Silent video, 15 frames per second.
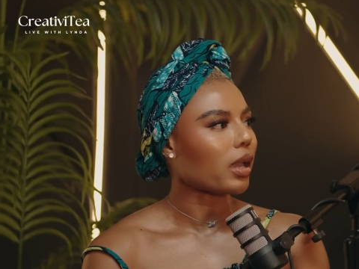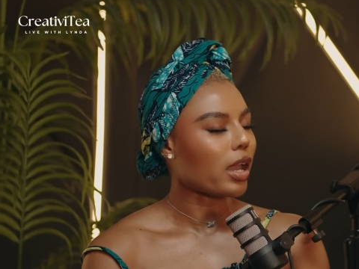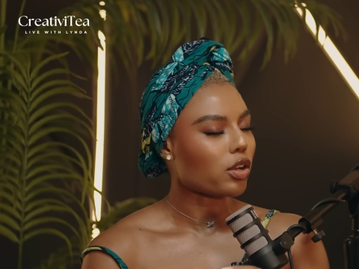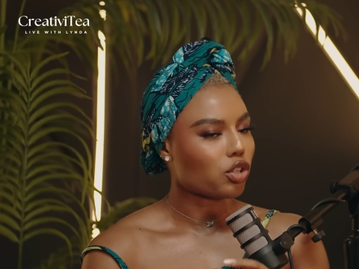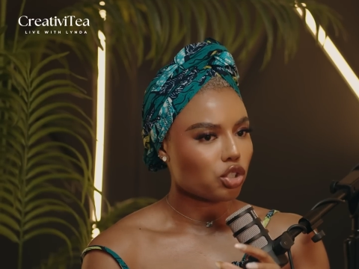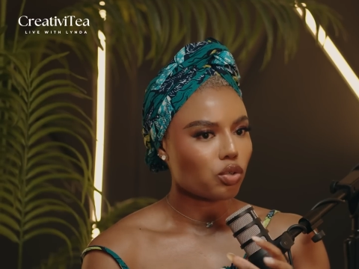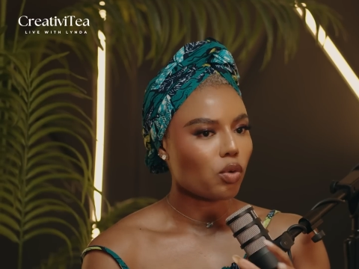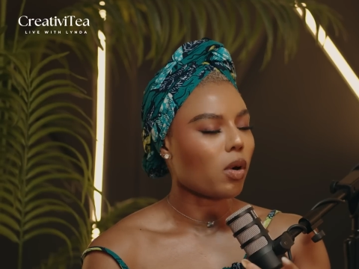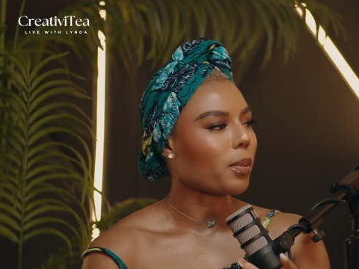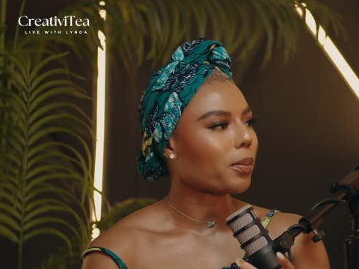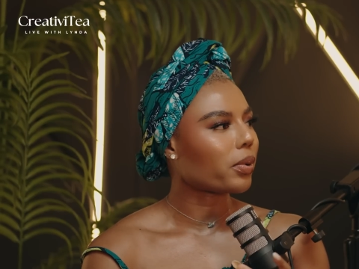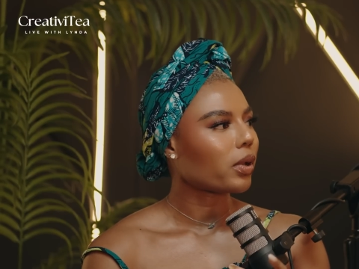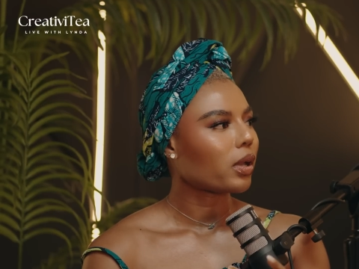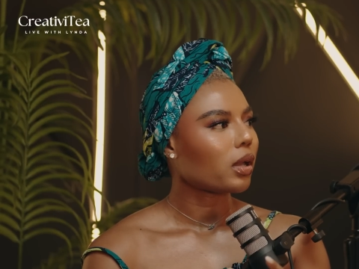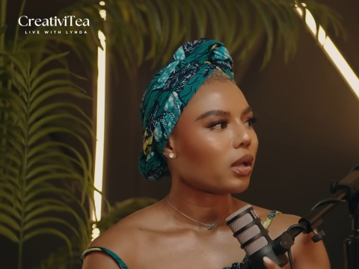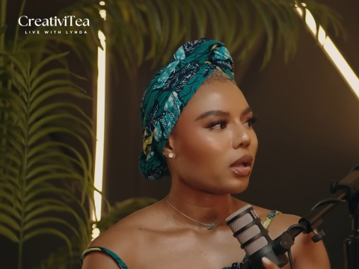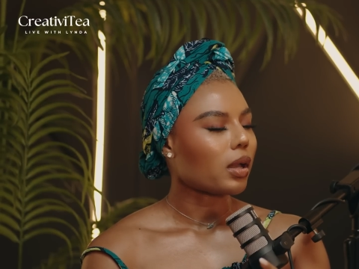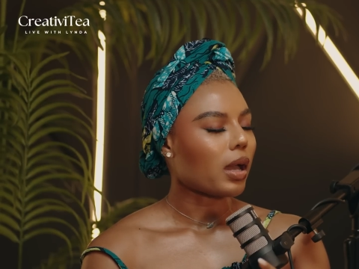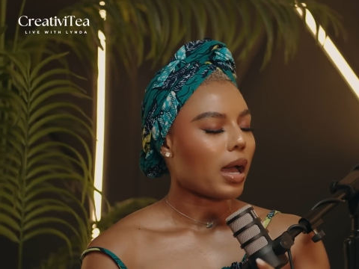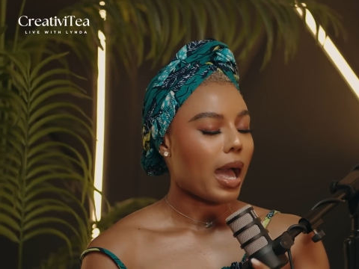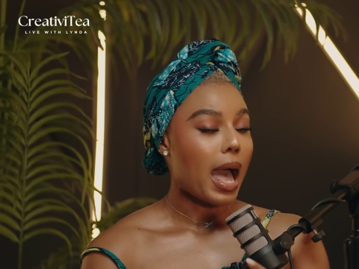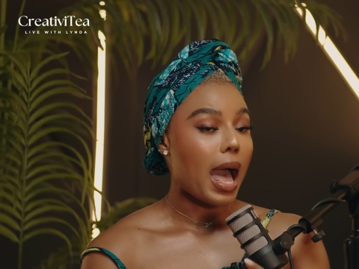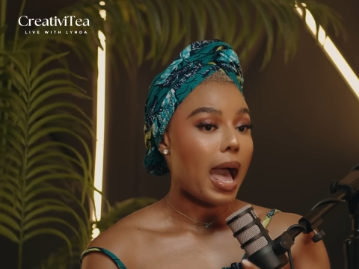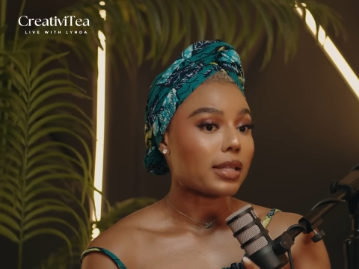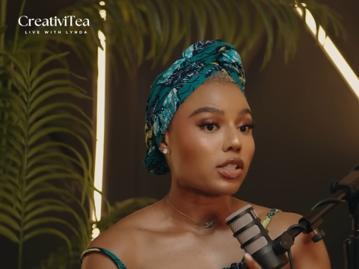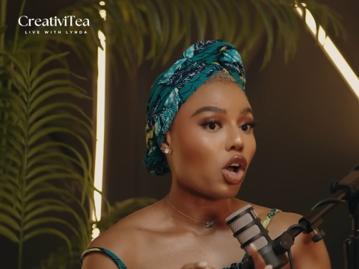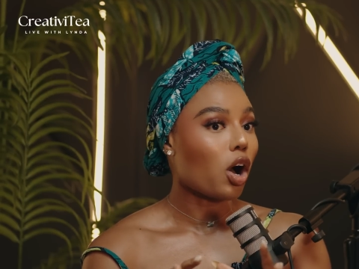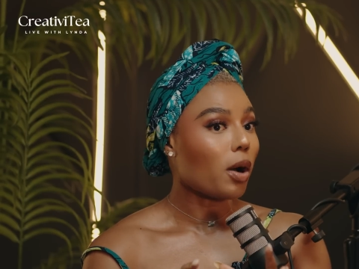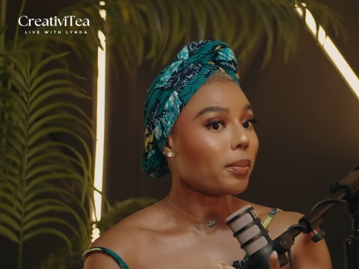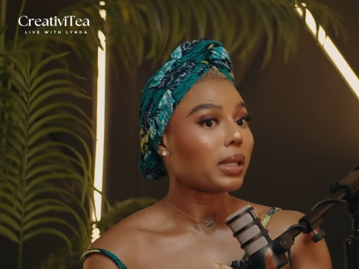I show up as
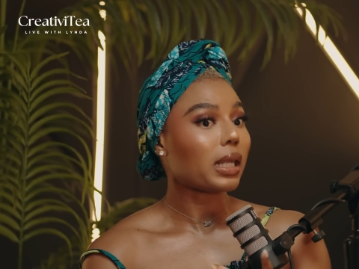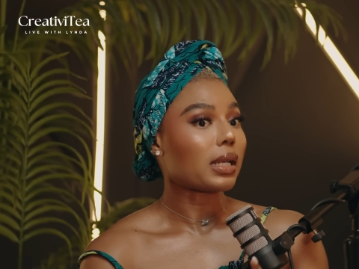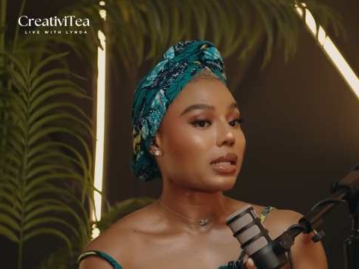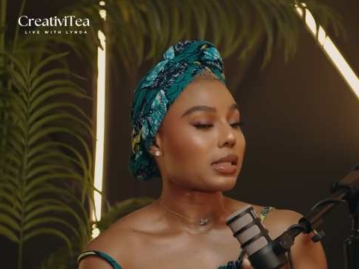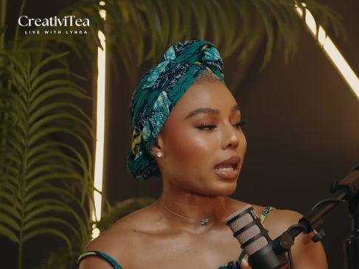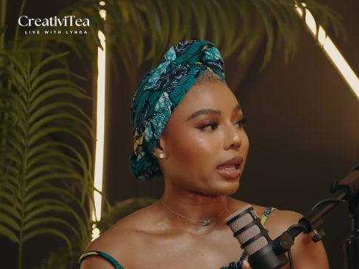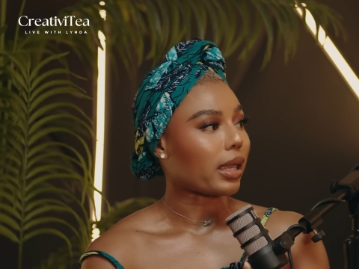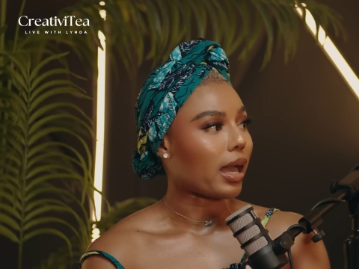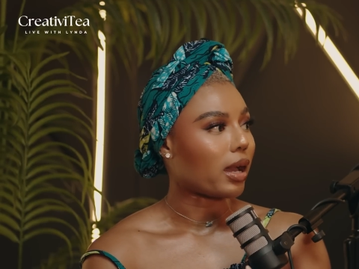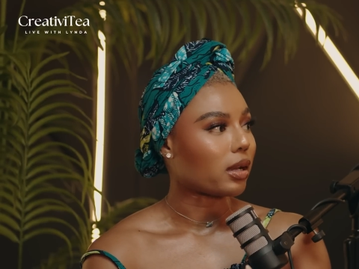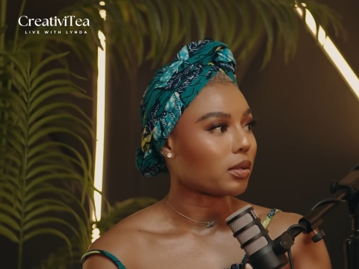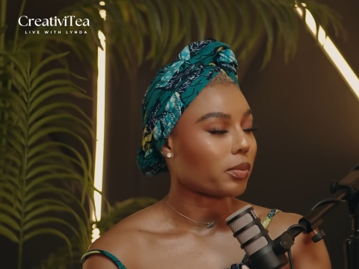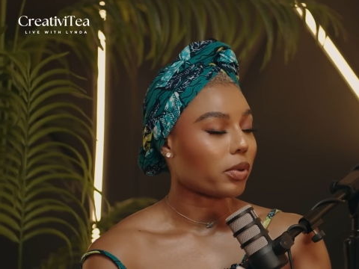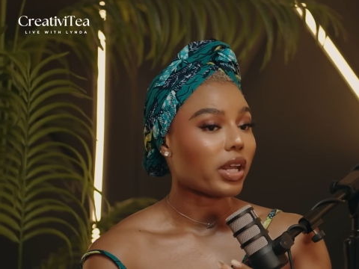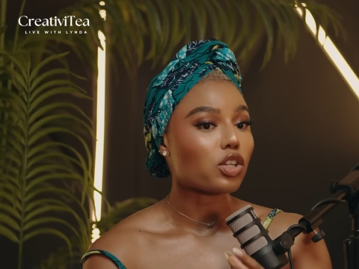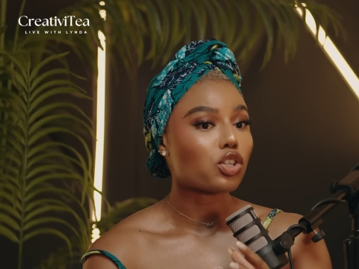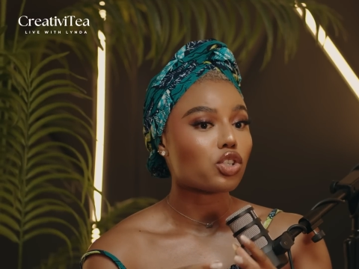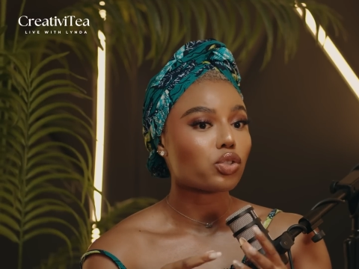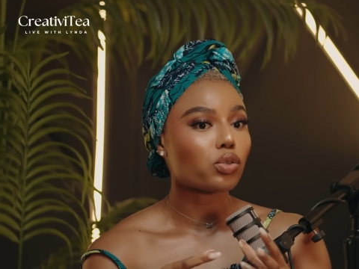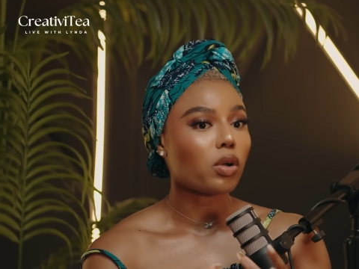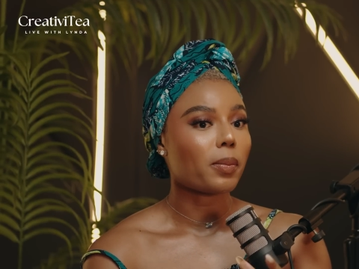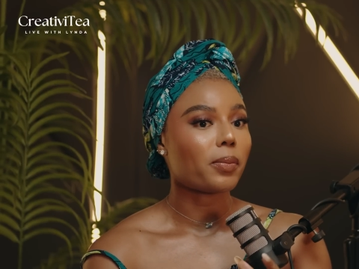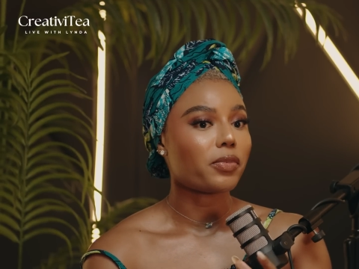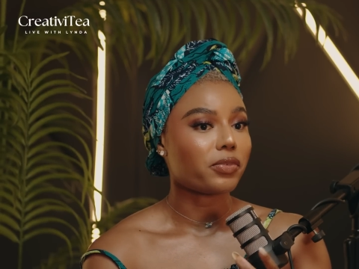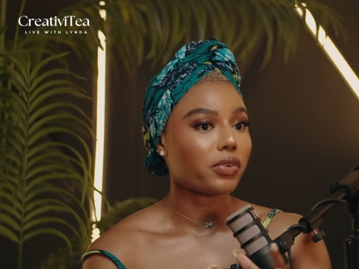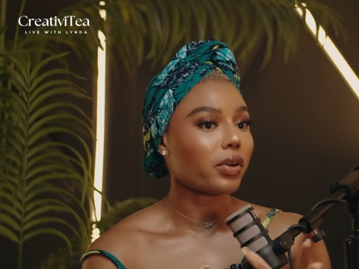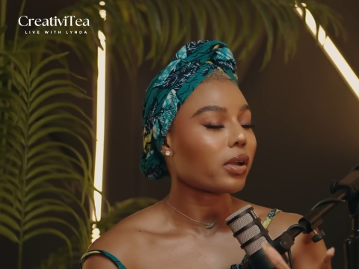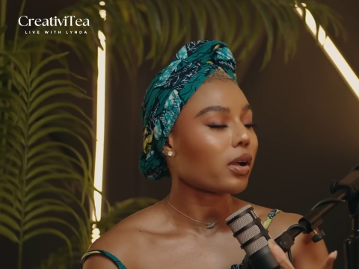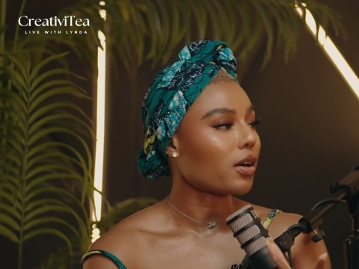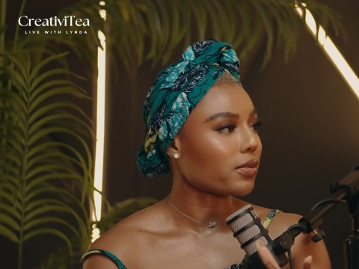humbly as I can, but I show up
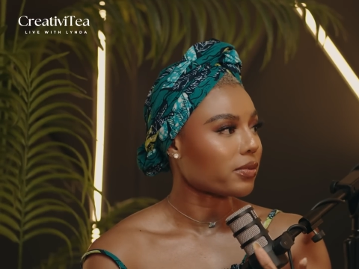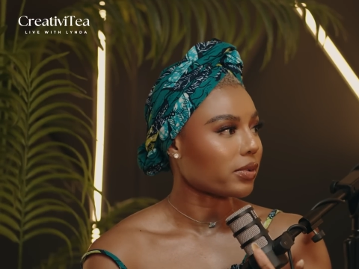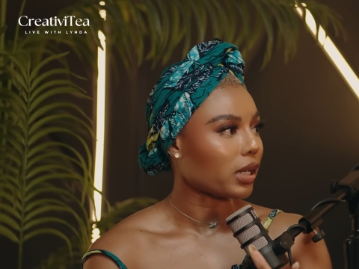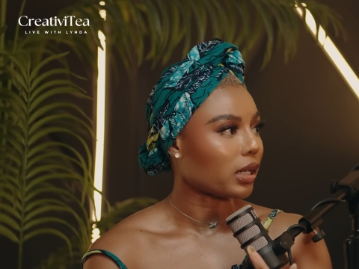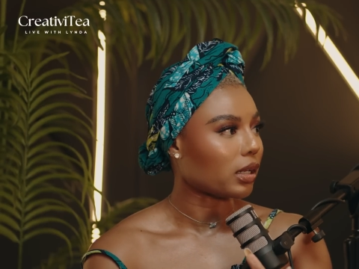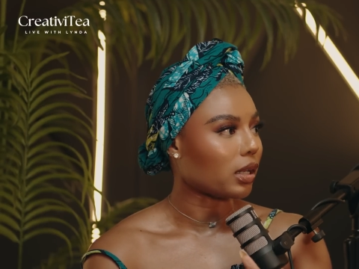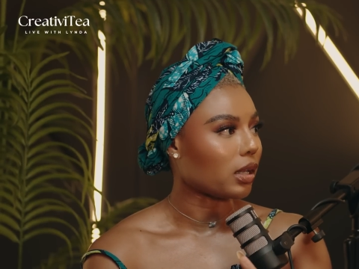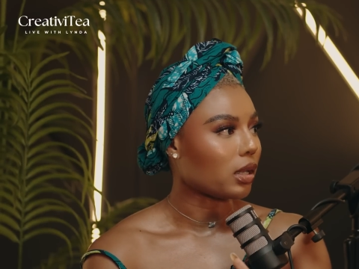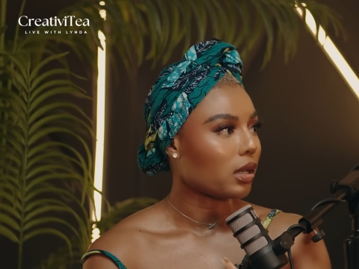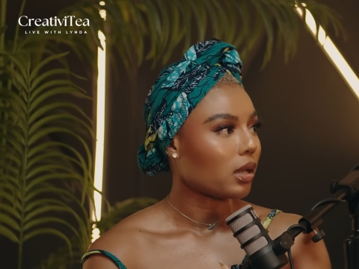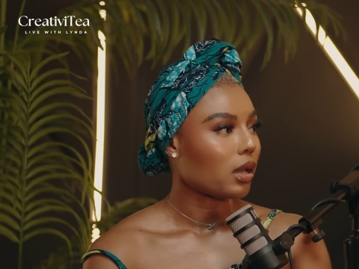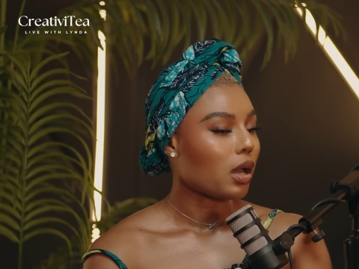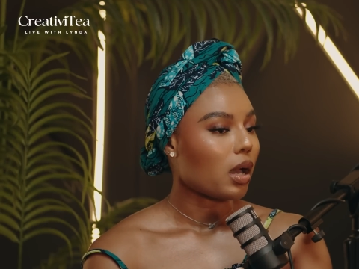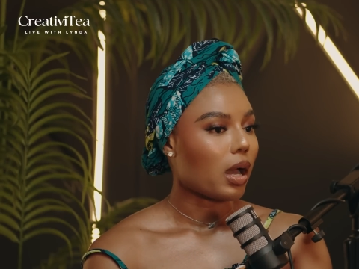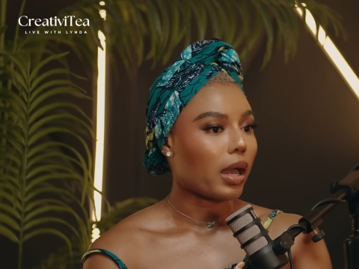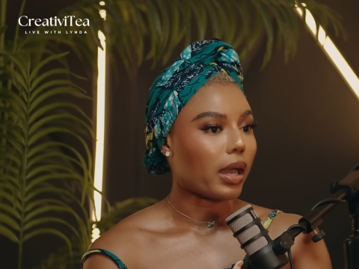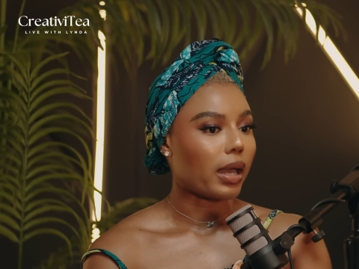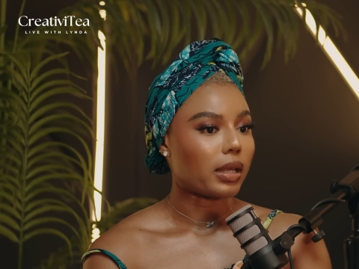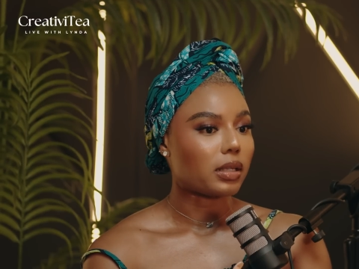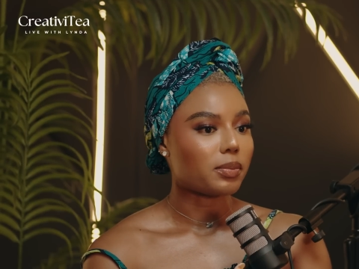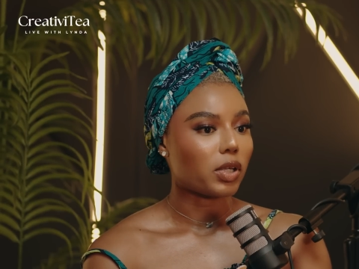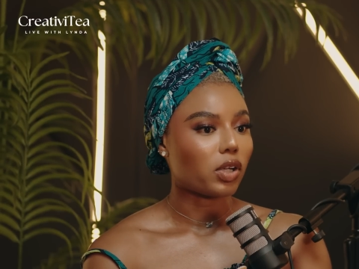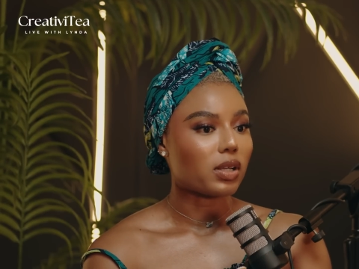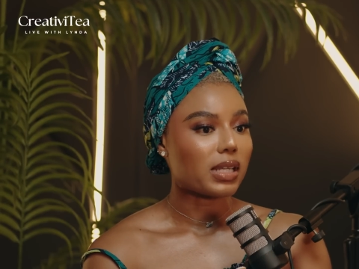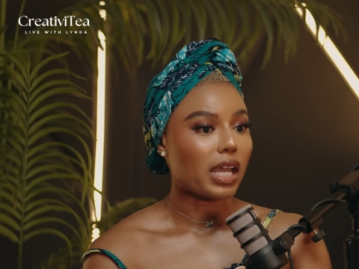very confidently. And because